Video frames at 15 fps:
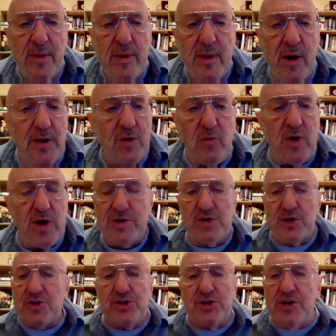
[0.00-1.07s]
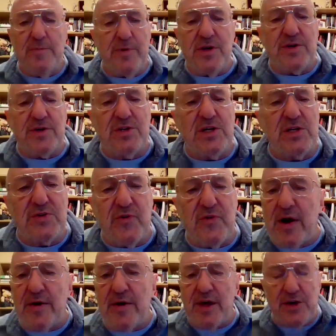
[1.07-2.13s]
Otherwise, there shouldn't be a
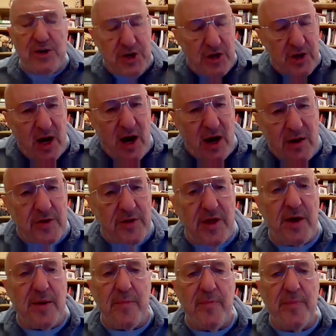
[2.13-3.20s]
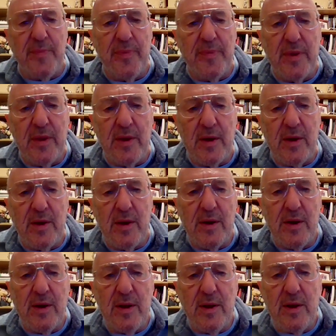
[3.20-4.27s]
ceasefire. They should conquer them.
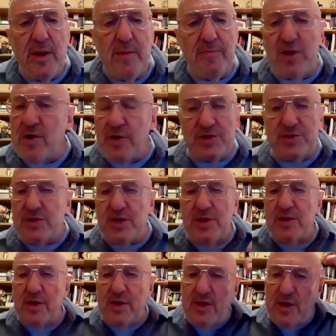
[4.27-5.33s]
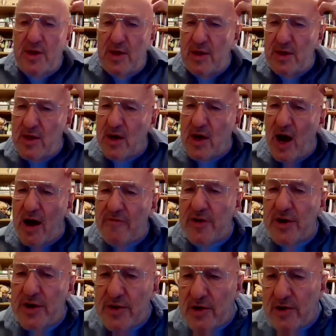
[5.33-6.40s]
Because the
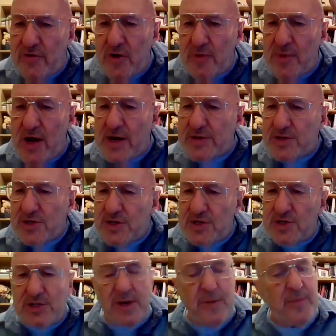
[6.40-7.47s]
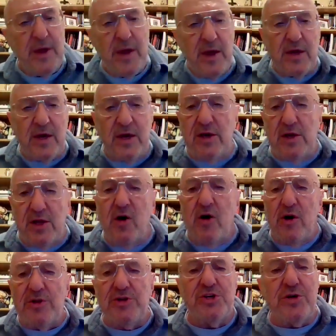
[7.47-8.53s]
covenant of Hamas is kill
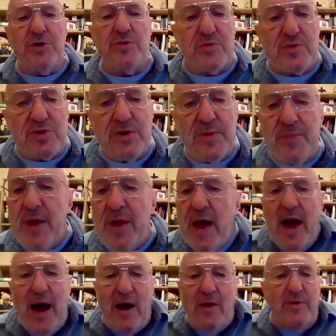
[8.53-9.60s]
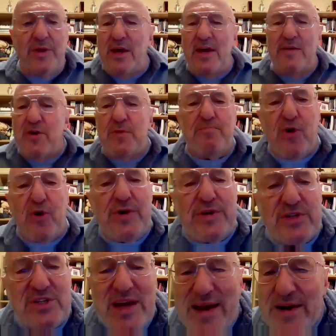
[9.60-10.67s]
all Jews. How even Bernie
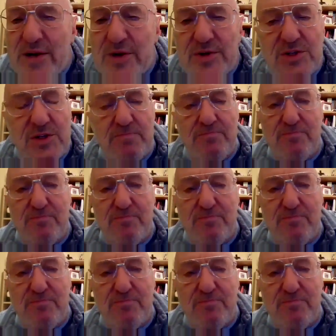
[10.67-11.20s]
Sanders,